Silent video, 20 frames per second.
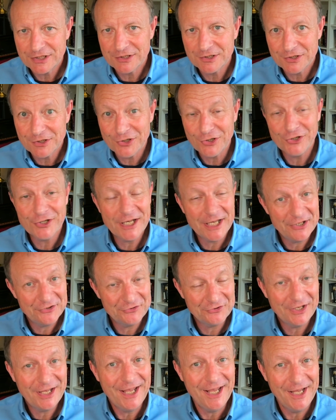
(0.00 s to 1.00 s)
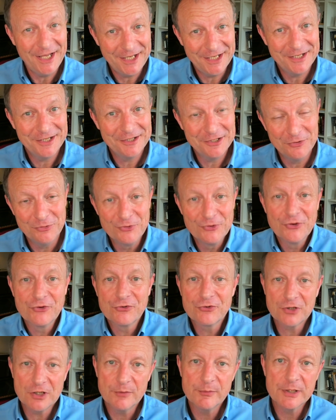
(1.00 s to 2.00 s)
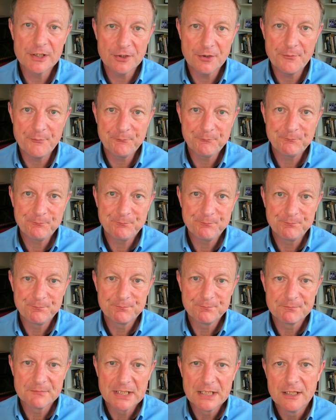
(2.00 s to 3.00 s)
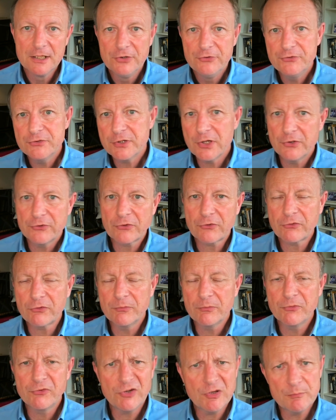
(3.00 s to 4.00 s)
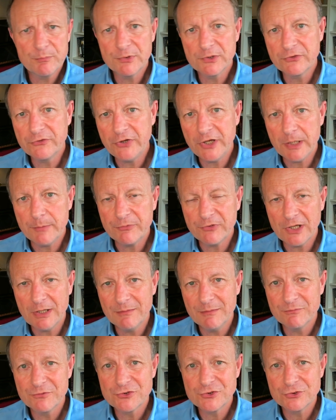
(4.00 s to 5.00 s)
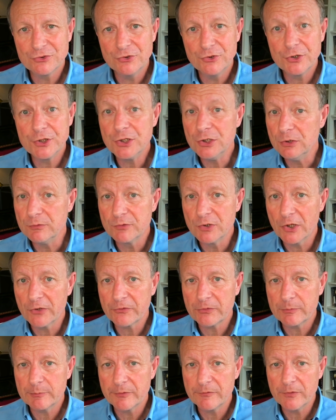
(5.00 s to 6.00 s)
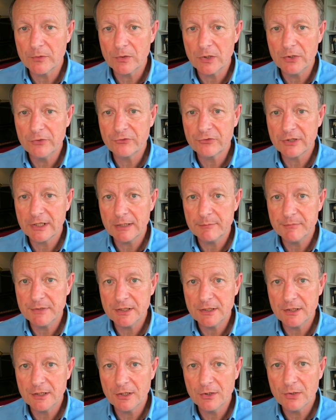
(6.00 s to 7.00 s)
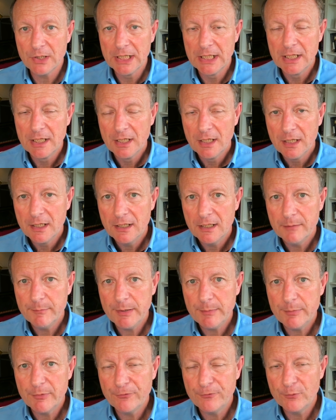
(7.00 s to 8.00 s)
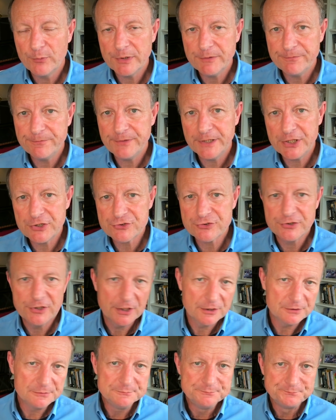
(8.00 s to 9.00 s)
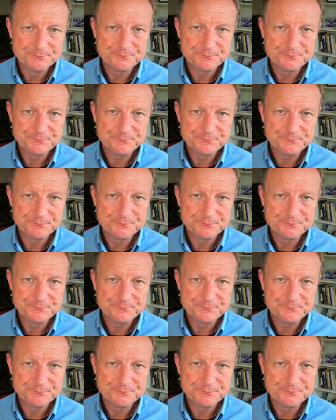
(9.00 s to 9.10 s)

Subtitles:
that God has a hand in all that's going on. So those are some simple tips. I'm sure you've got some of your own, so let me know. Let me, before we finish, though,